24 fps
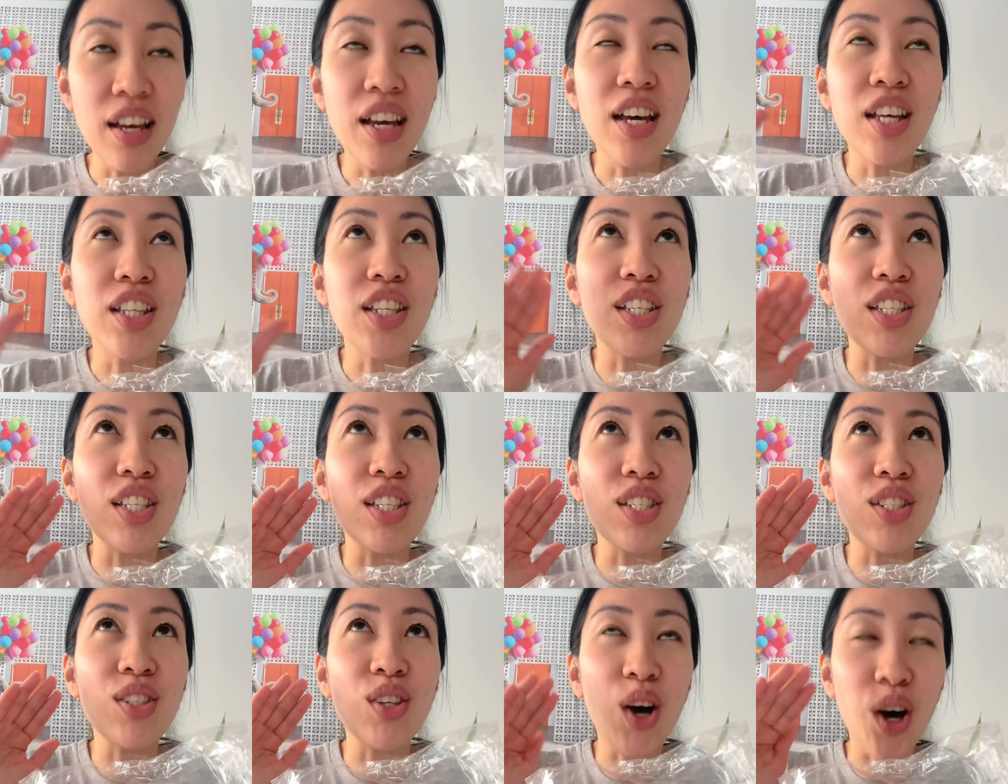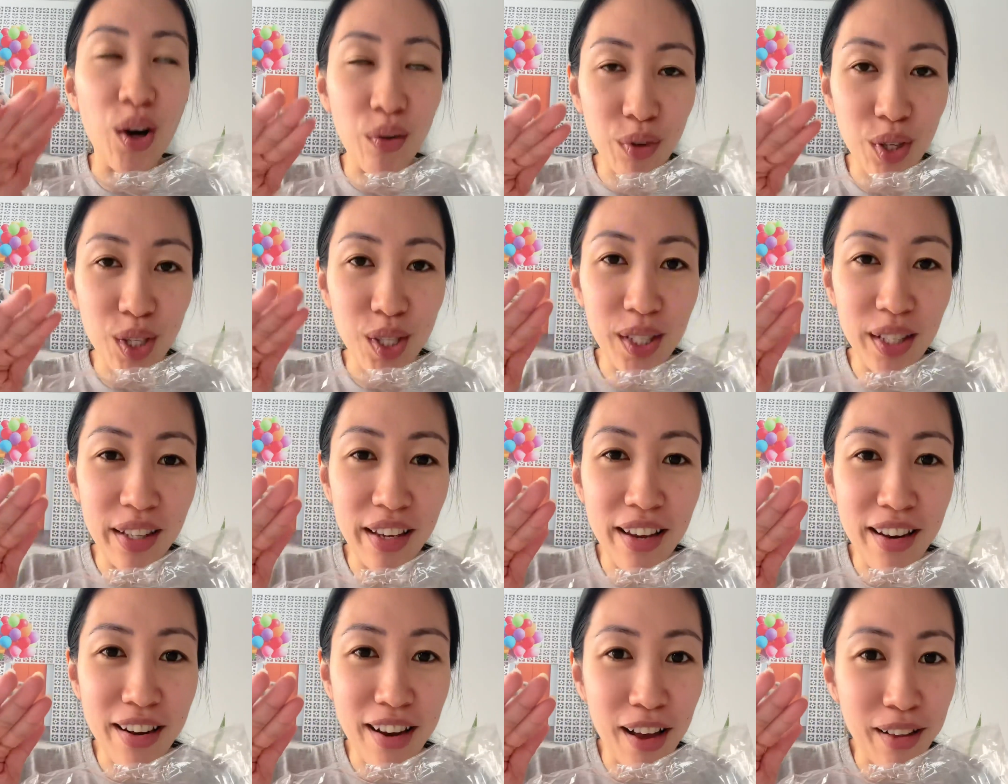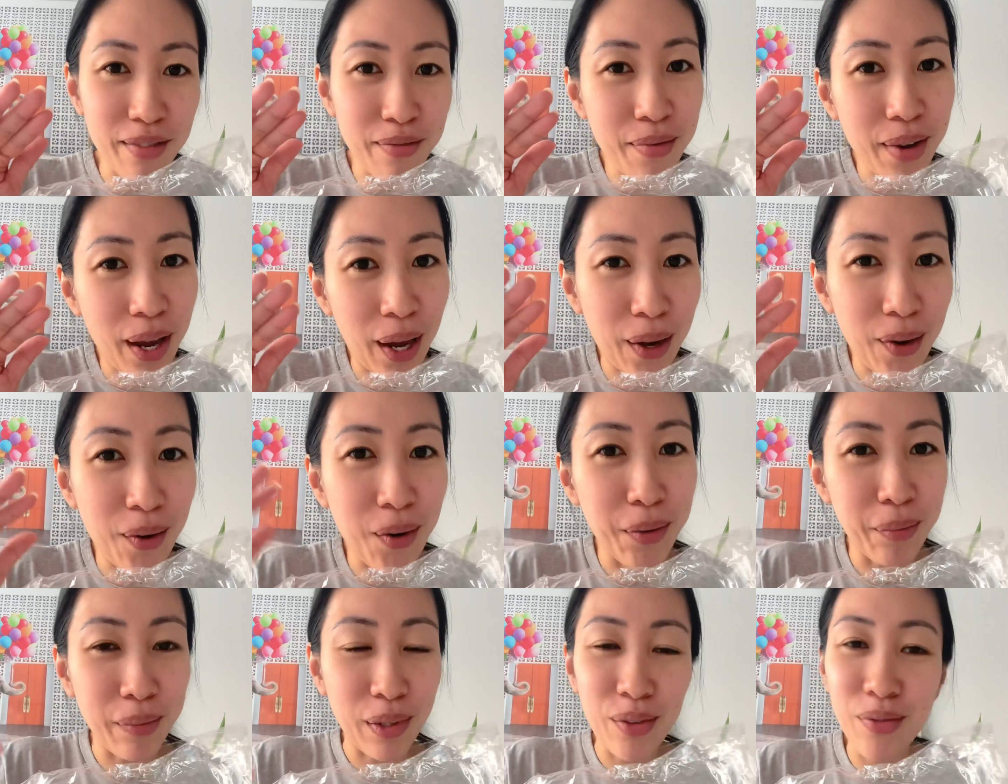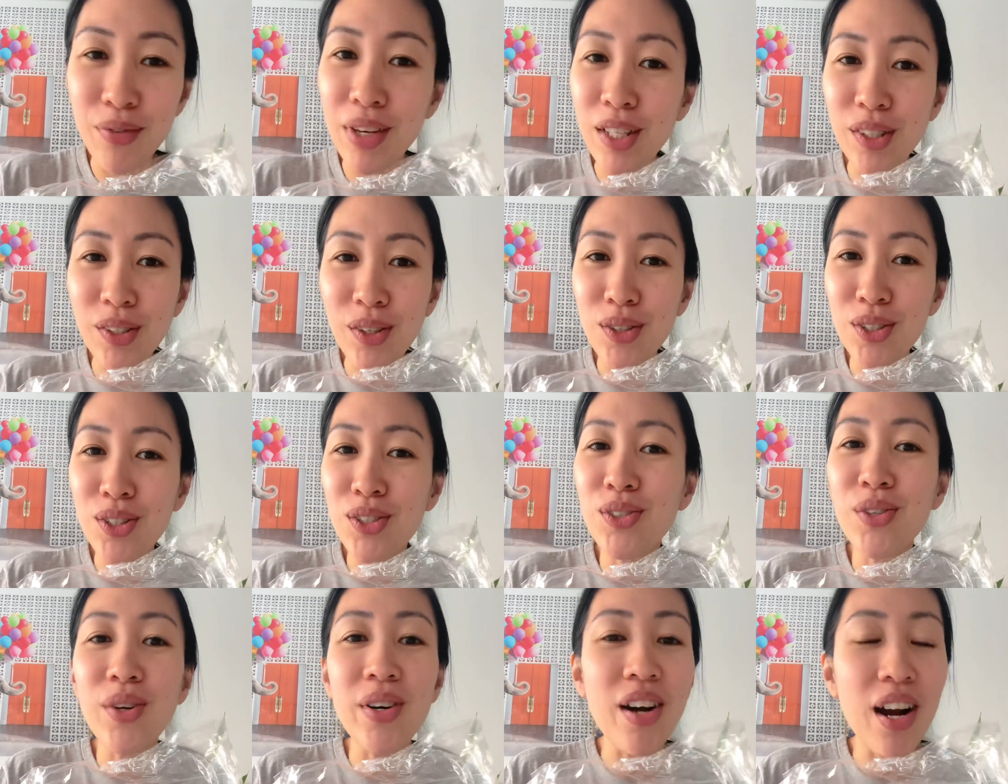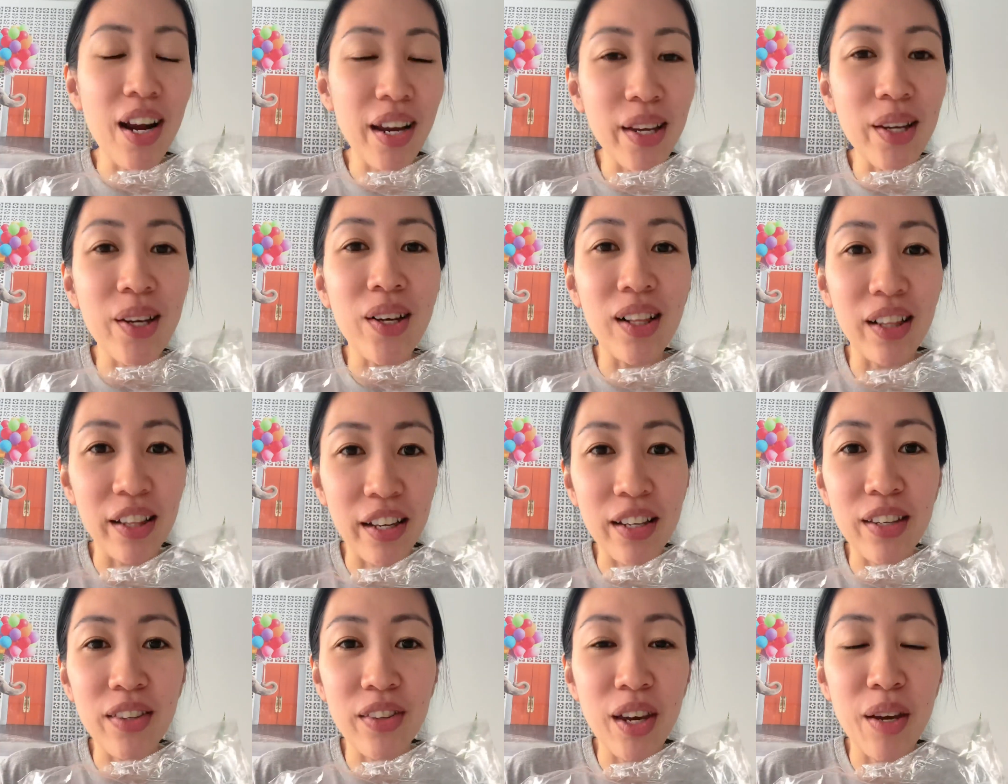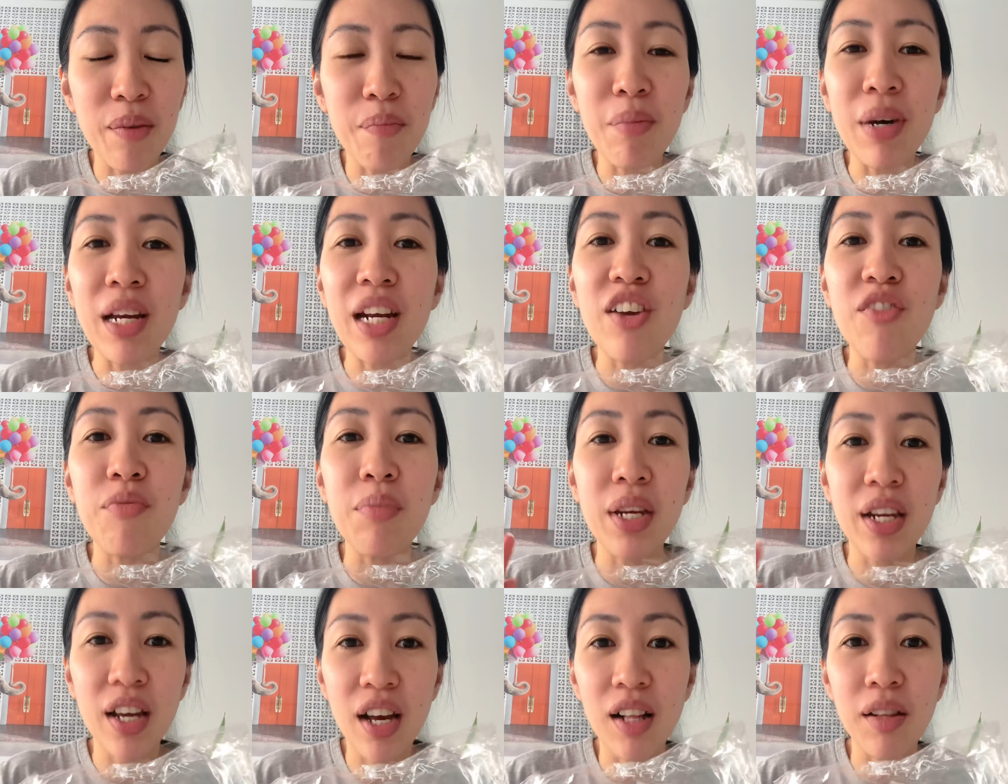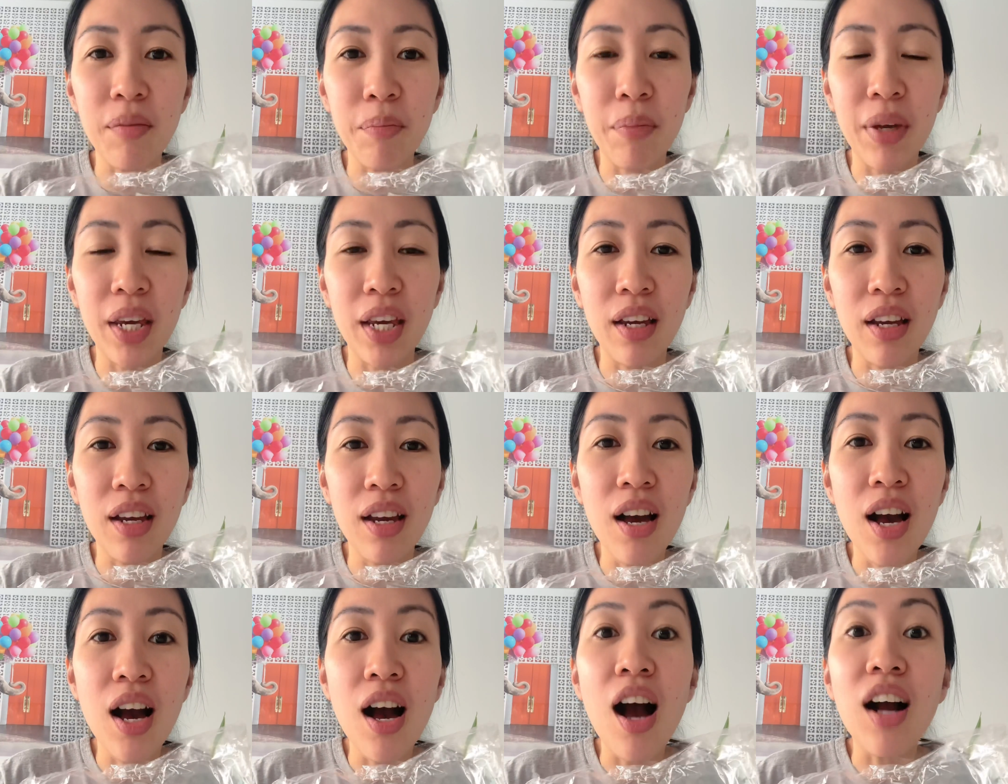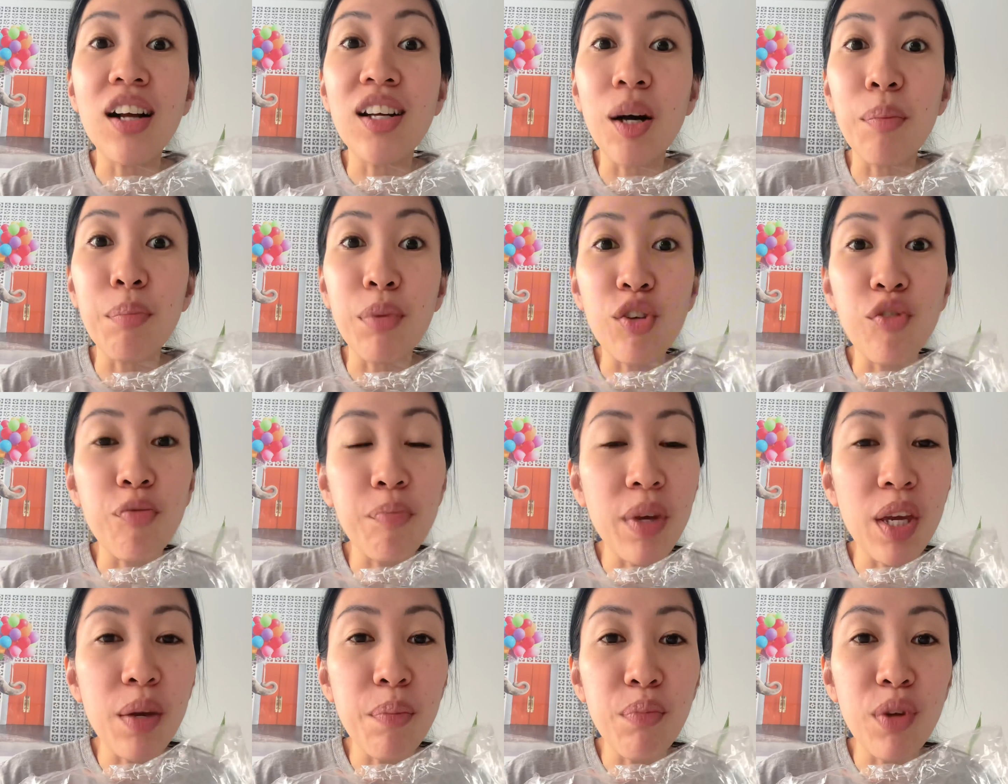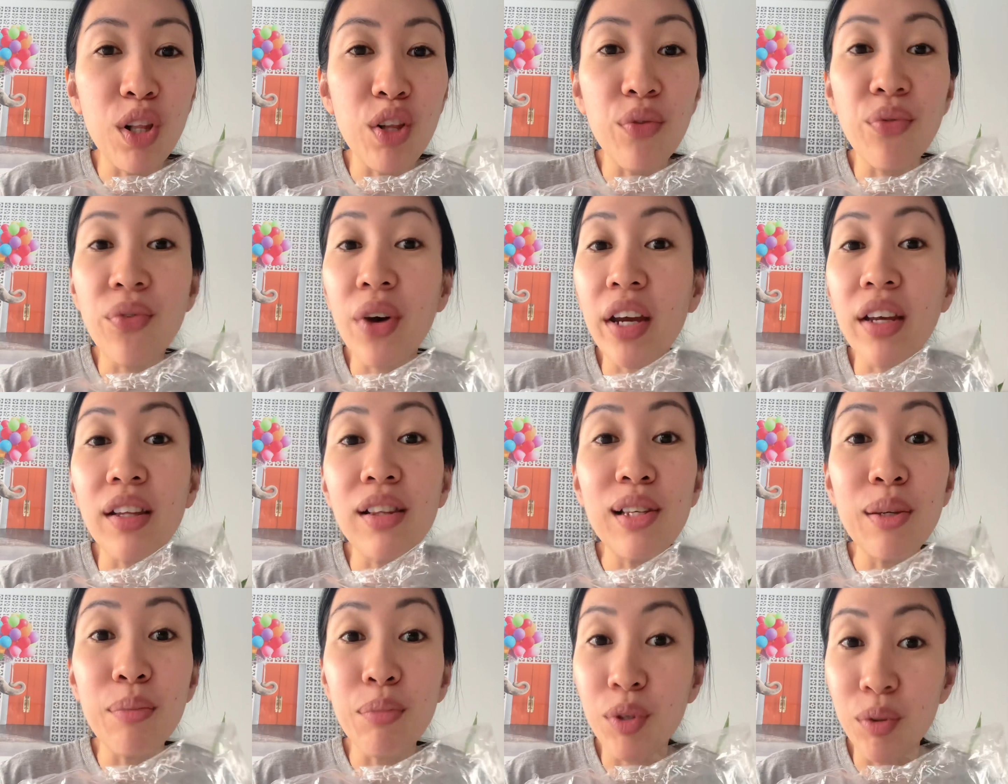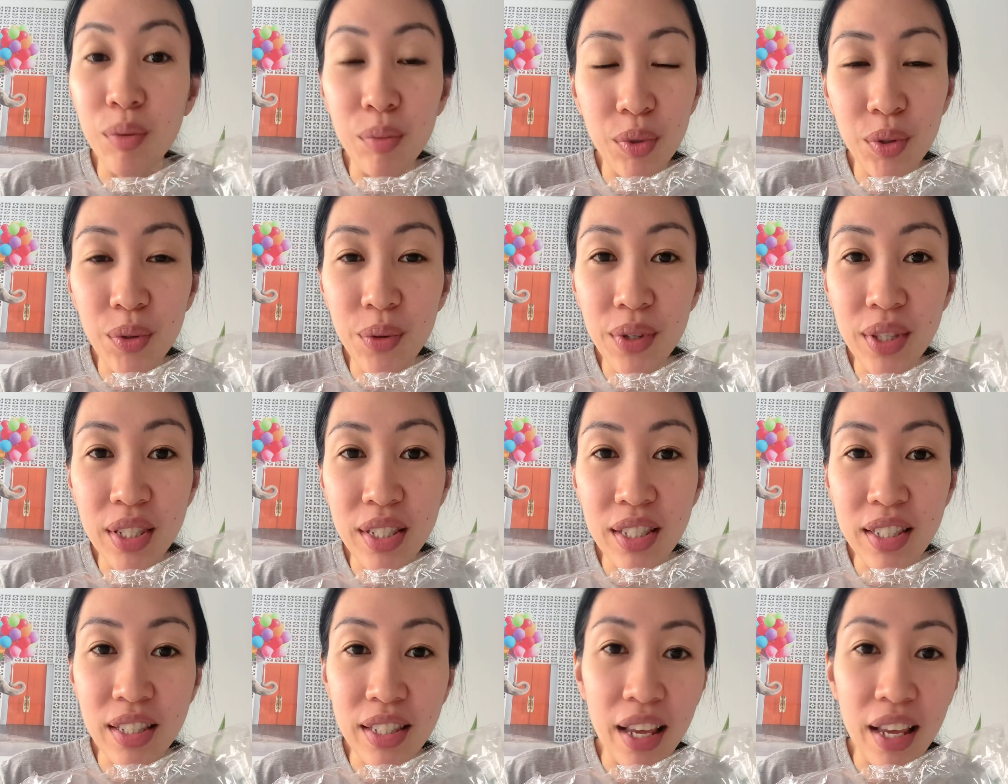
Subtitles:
This is obviously not my normal videos, nor I collect them, but I've been helping a couple of people find Labubus